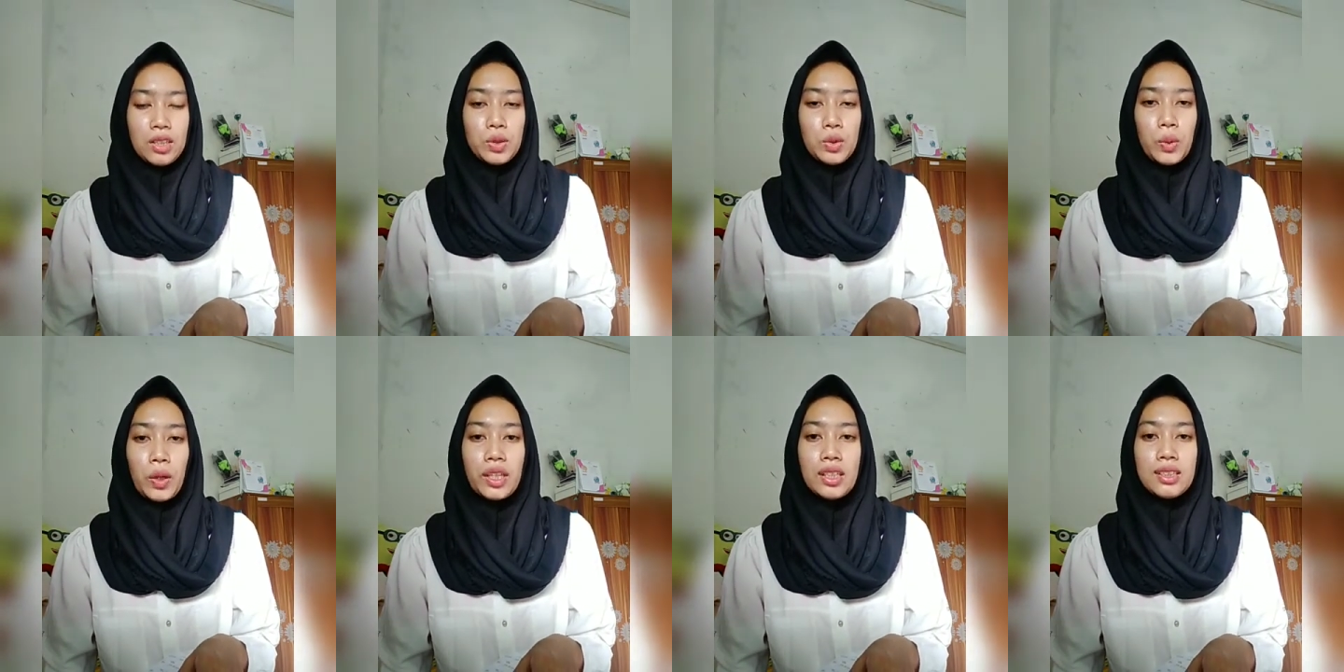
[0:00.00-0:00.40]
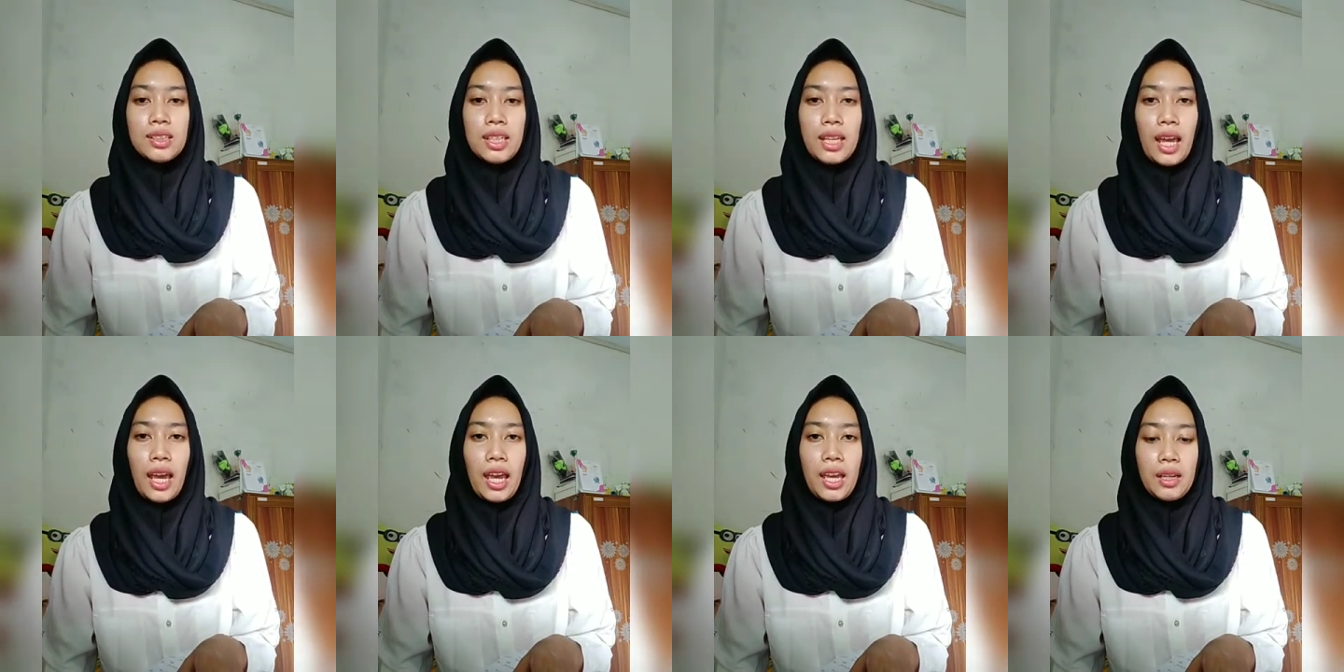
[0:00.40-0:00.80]

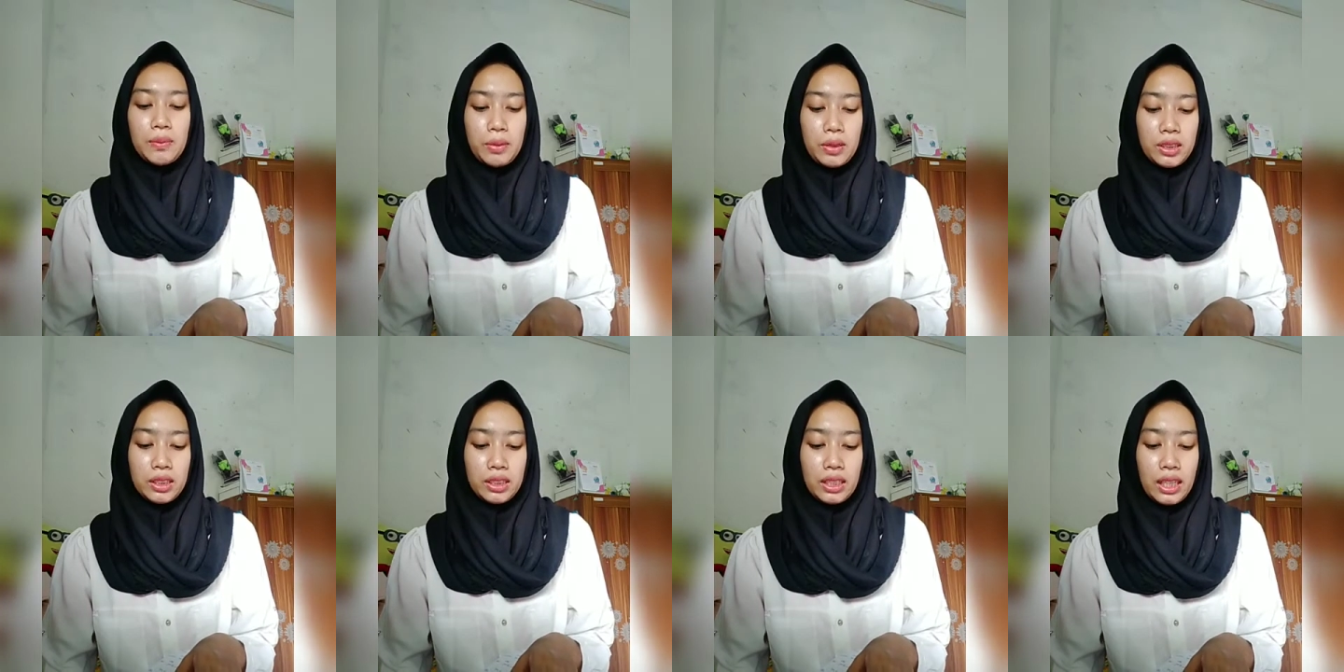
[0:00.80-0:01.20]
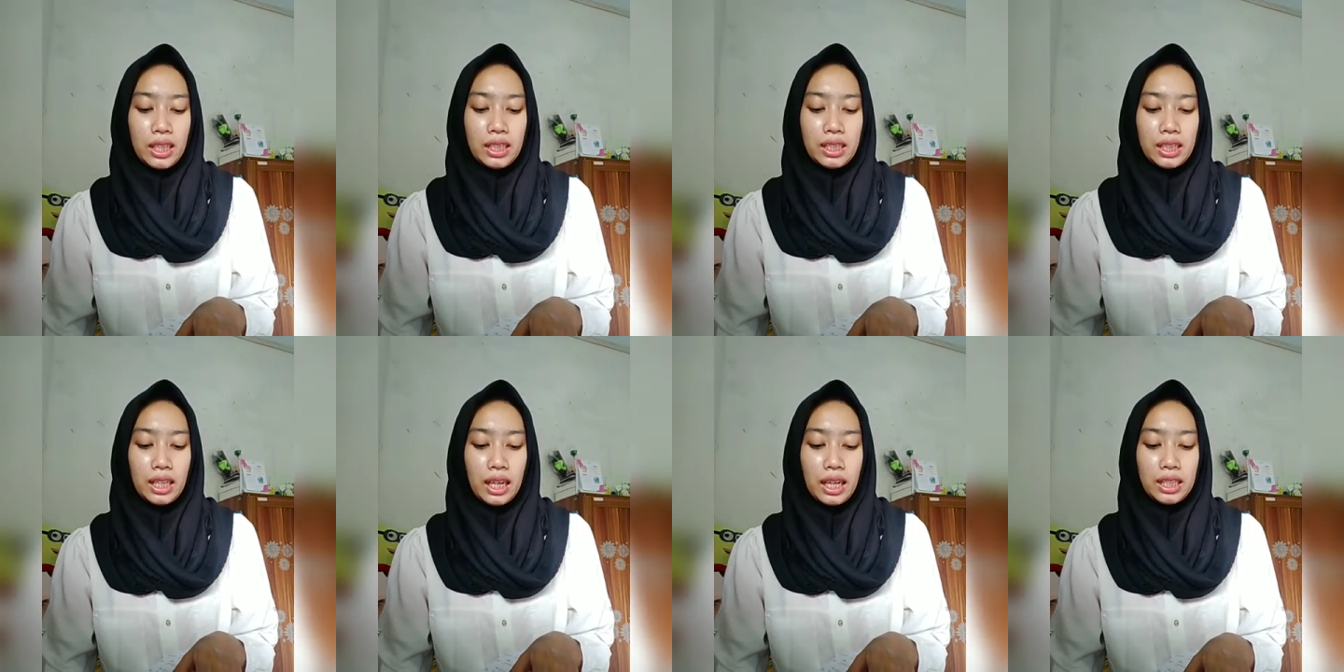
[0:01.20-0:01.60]

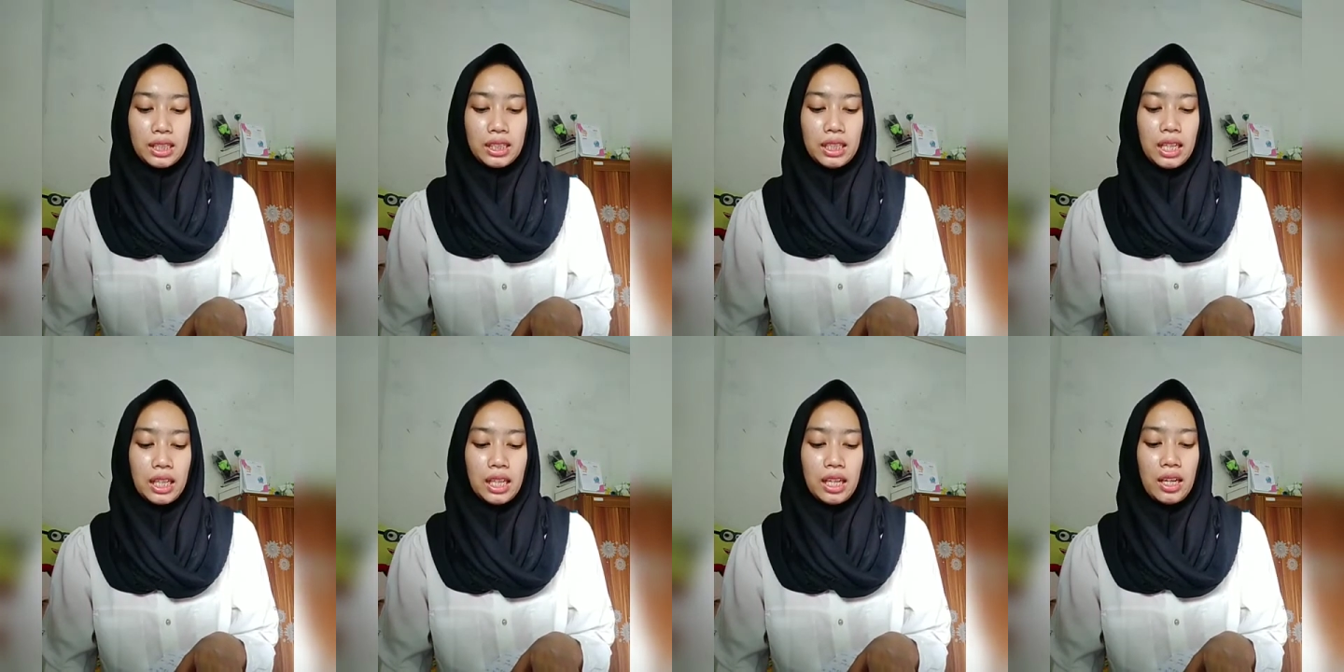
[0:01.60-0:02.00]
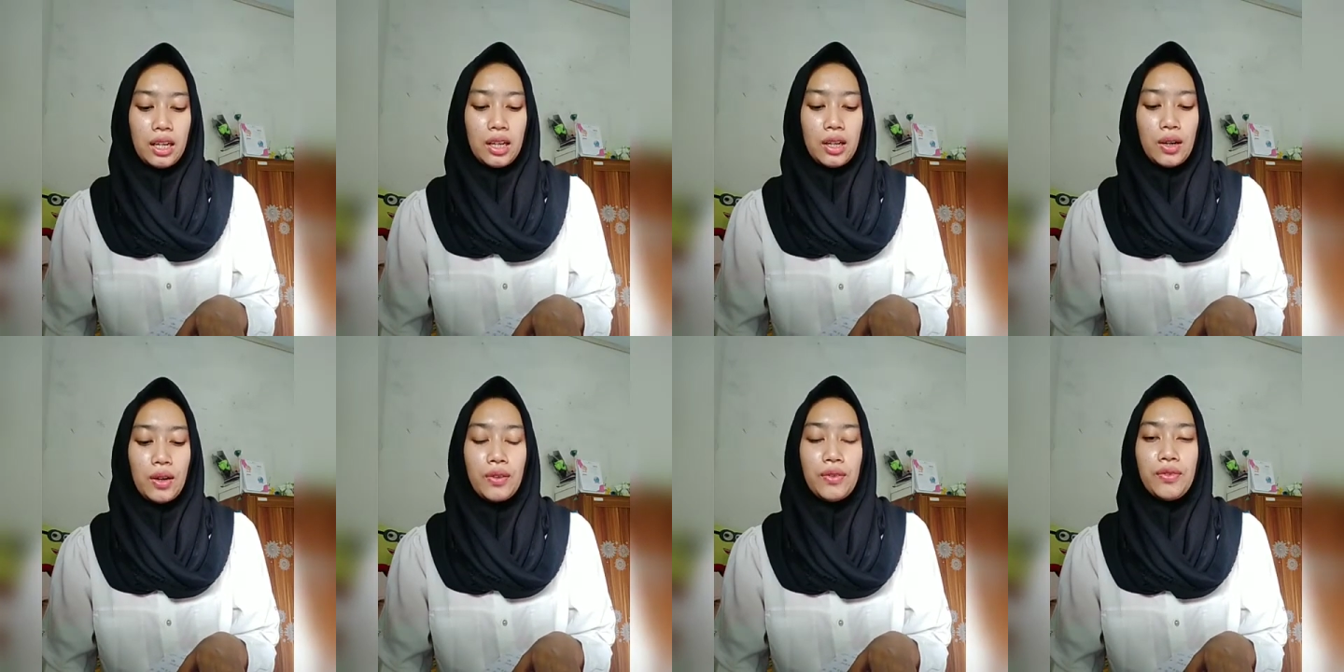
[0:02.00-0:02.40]
28%, and
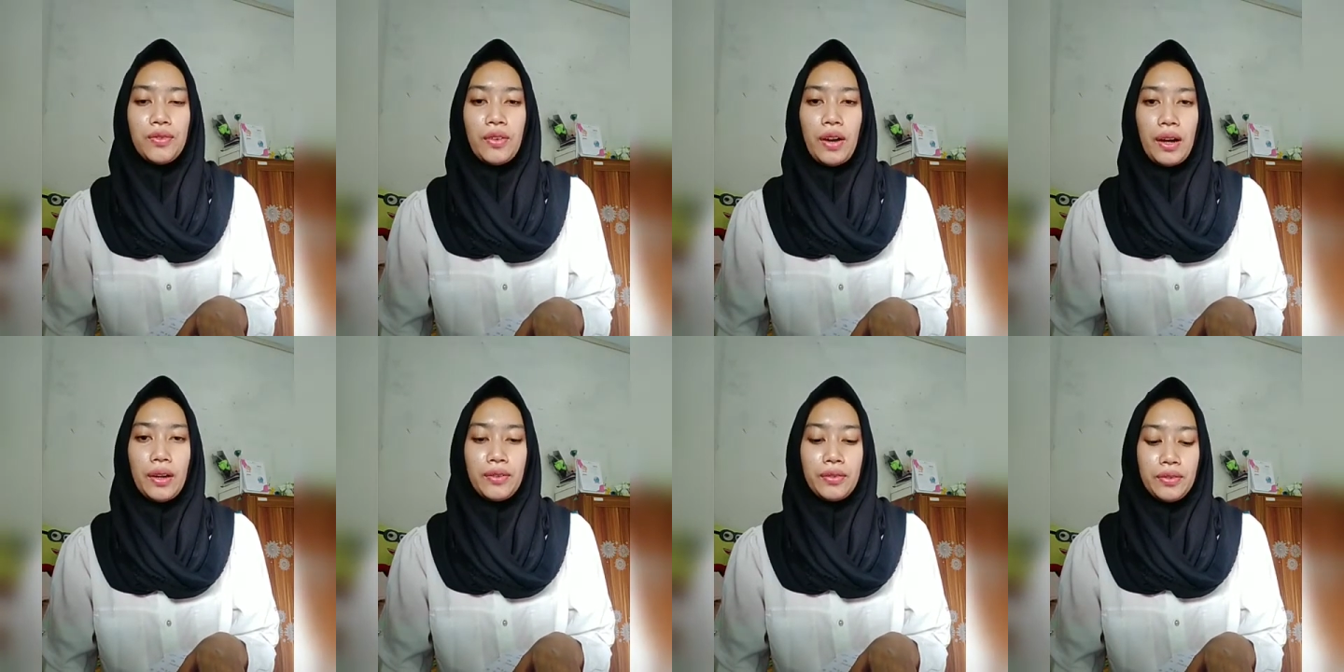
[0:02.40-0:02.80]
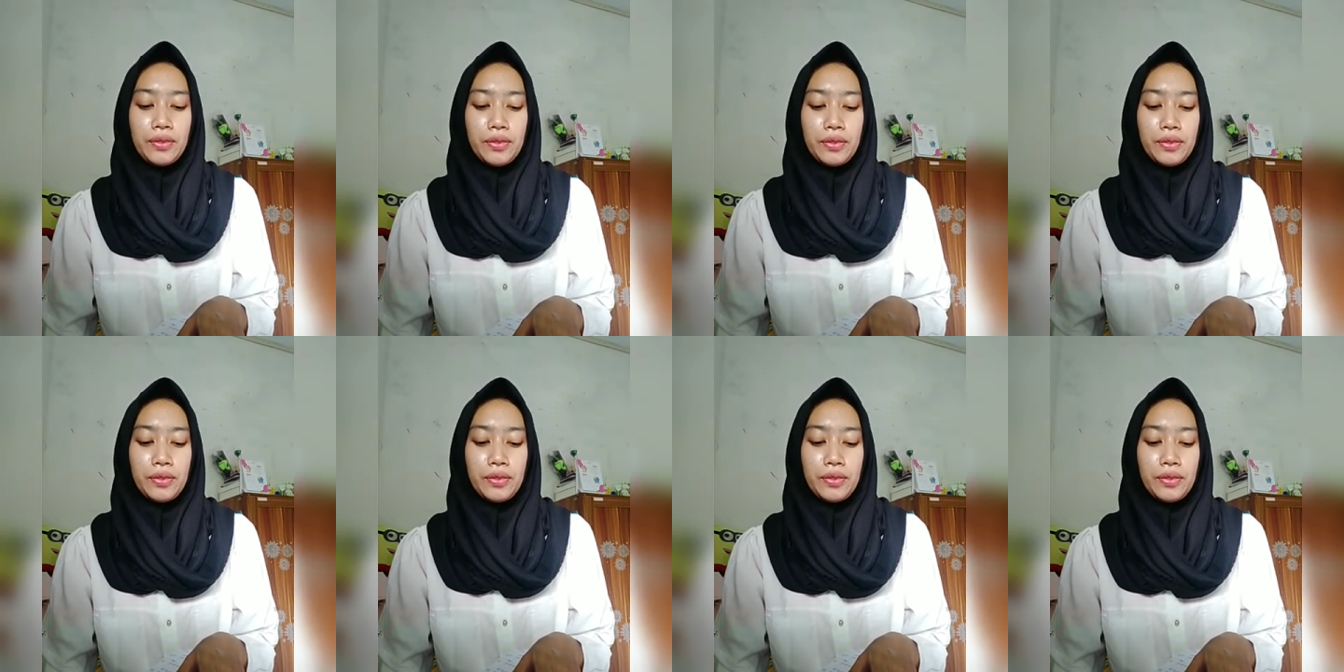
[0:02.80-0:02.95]
5